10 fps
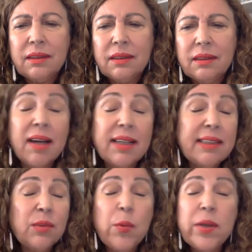God
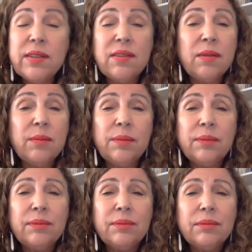is wisdom.
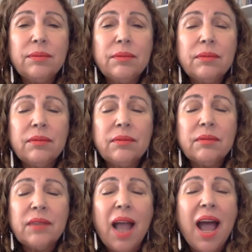
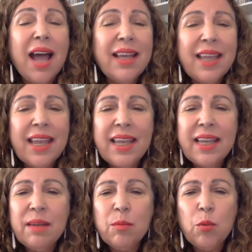I am